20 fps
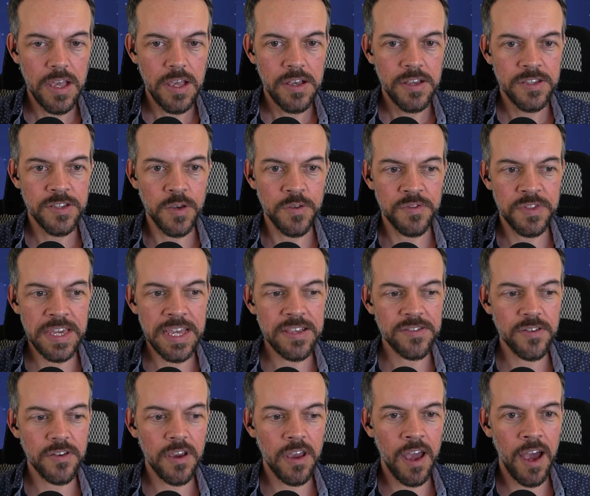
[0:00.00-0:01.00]
So
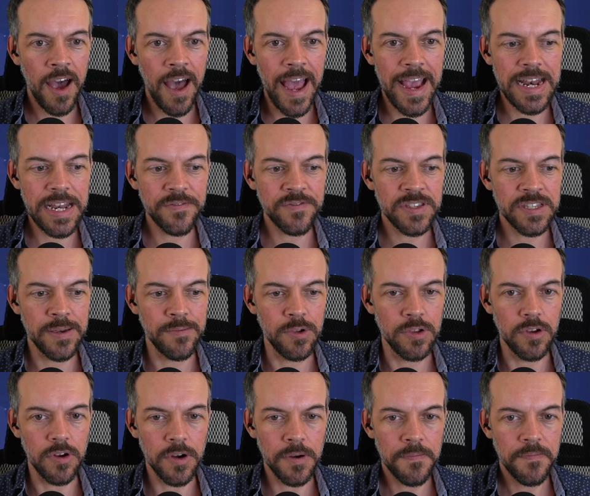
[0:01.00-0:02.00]
these are kind of
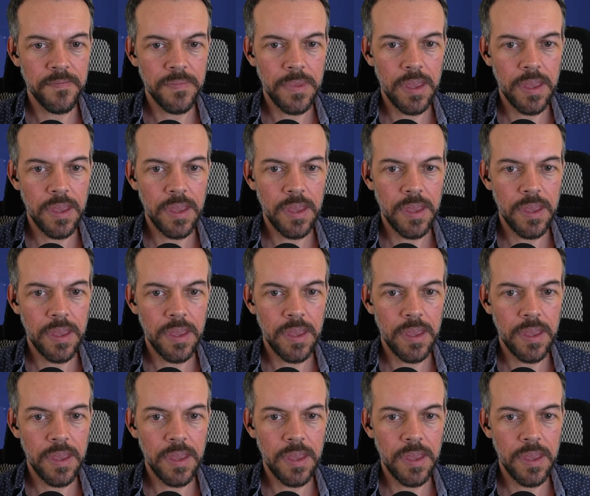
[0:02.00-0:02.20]
similar.